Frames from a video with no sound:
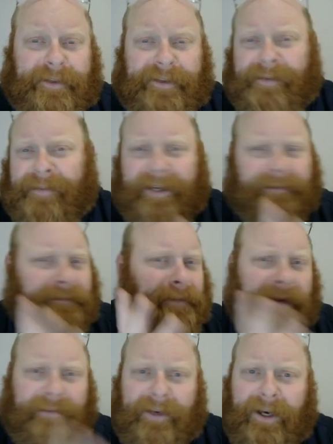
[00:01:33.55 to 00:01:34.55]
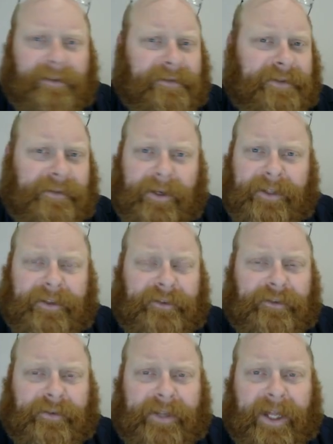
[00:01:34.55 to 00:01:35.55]
and you can pick whatever colors you want to
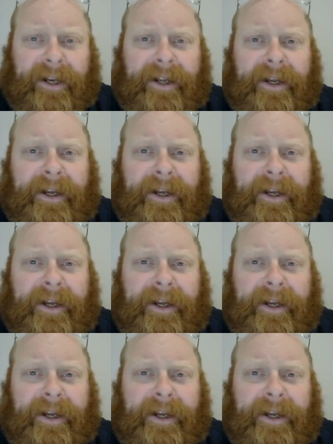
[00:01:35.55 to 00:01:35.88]
show that.